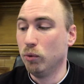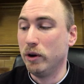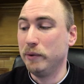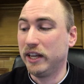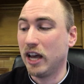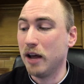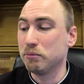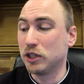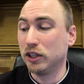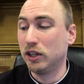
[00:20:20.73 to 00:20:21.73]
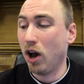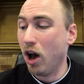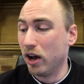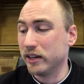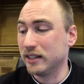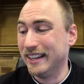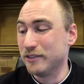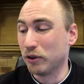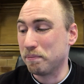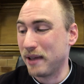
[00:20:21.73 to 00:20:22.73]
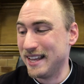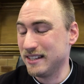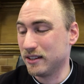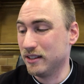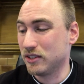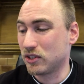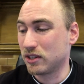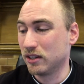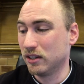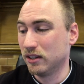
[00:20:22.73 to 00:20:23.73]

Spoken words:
When we come to God in repentance,